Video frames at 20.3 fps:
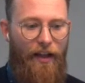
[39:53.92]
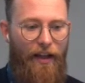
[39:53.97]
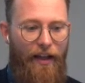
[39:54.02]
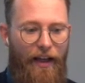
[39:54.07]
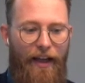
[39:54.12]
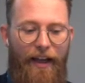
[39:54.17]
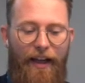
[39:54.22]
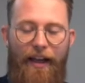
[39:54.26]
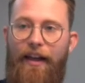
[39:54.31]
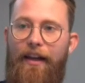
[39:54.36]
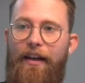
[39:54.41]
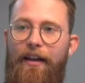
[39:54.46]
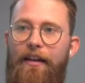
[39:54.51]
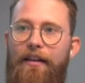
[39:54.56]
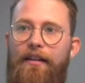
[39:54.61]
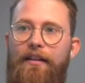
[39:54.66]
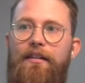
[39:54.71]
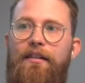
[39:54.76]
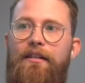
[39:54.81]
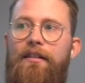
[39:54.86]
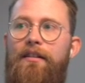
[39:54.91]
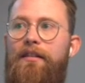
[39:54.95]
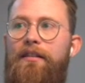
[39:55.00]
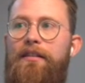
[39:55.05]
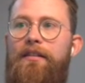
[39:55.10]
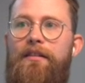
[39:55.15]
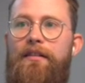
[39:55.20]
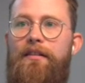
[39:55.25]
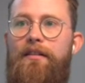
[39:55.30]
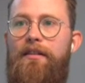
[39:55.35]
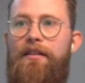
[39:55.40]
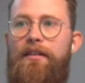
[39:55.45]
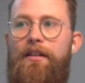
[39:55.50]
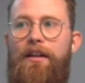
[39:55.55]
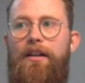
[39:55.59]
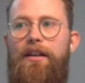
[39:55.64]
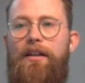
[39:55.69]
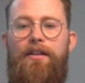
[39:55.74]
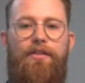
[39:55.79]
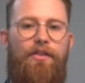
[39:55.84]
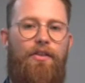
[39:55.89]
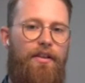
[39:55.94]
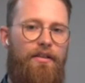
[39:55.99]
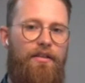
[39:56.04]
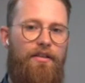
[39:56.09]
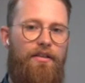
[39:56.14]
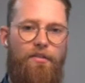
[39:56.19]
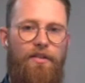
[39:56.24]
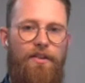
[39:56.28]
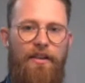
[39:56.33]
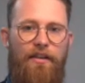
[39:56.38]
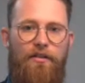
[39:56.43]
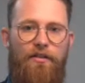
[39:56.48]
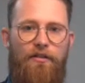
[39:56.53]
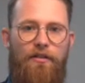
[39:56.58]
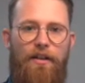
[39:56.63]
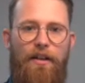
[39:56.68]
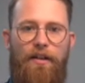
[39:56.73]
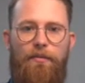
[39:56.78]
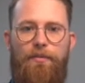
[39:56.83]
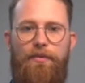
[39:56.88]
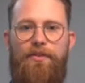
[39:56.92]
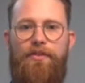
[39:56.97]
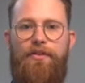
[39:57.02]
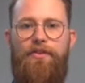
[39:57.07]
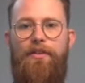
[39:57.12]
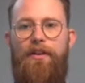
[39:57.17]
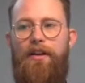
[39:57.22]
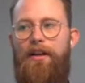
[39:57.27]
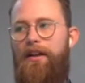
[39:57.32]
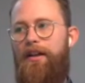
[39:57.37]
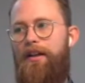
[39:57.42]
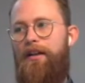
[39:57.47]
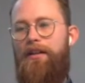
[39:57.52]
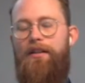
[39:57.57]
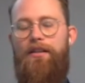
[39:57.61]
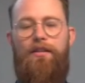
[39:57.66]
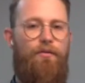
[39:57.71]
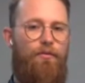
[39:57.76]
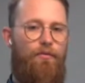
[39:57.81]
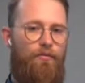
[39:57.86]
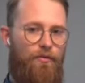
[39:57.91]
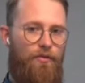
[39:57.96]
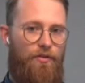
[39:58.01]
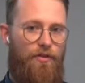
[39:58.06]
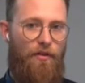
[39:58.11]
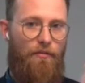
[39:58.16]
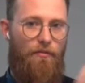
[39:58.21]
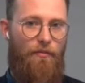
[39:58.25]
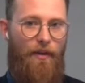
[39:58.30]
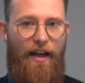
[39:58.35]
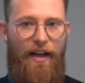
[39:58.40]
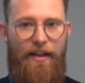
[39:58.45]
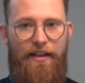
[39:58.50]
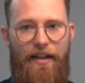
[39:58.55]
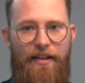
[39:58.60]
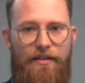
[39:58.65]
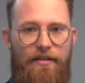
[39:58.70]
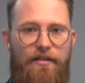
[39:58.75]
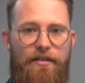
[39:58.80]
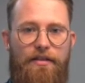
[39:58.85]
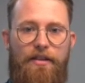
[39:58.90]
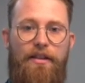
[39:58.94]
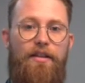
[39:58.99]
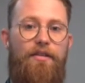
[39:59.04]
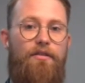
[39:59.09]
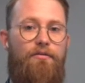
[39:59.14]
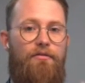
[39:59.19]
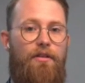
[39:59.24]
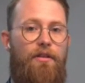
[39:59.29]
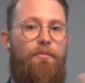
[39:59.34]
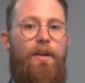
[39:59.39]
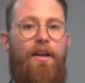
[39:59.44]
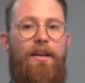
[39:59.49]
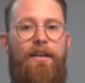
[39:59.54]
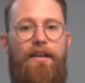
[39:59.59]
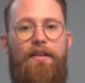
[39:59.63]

there's some seed scripts, some ad agencies remake